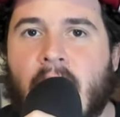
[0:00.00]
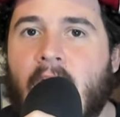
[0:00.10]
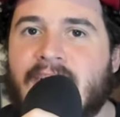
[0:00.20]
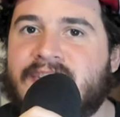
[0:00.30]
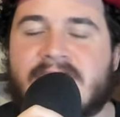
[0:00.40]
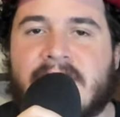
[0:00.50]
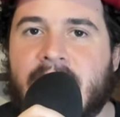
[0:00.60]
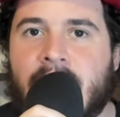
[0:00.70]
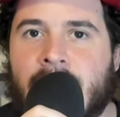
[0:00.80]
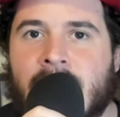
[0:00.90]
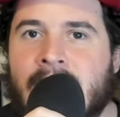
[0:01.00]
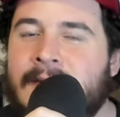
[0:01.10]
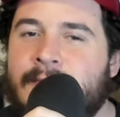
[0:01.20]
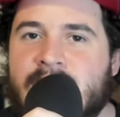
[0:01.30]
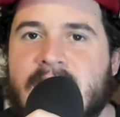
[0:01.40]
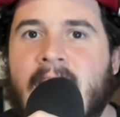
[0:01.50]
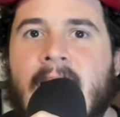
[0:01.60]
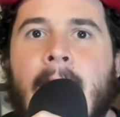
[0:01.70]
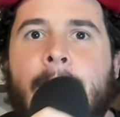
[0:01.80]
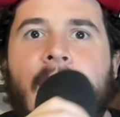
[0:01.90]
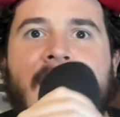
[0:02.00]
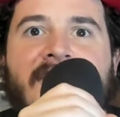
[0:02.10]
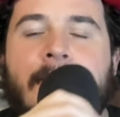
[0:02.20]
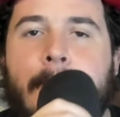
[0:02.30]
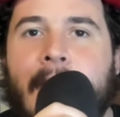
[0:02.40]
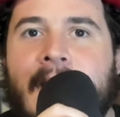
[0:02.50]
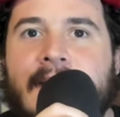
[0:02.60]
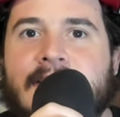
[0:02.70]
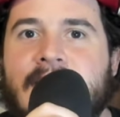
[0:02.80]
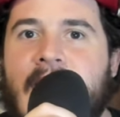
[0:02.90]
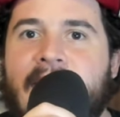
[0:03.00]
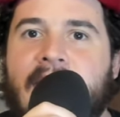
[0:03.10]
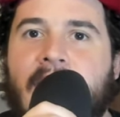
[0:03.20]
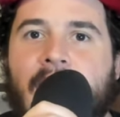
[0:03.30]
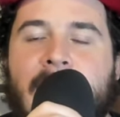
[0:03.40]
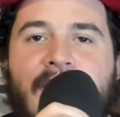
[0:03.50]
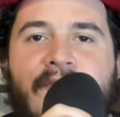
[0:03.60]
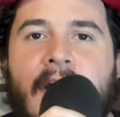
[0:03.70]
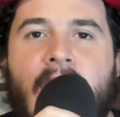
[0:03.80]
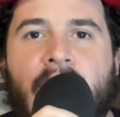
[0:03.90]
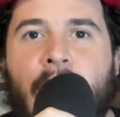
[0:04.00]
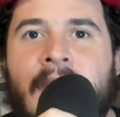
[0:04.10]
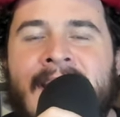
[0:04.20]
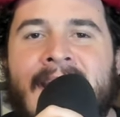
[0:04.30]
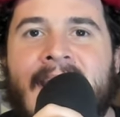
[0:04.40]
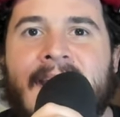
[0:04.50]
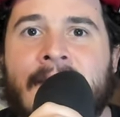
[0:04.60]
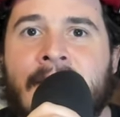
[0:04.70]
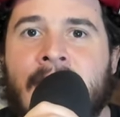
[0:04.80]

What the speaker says: aren't just here to get a couple extra bucks and have a little bit of fun on the weekend.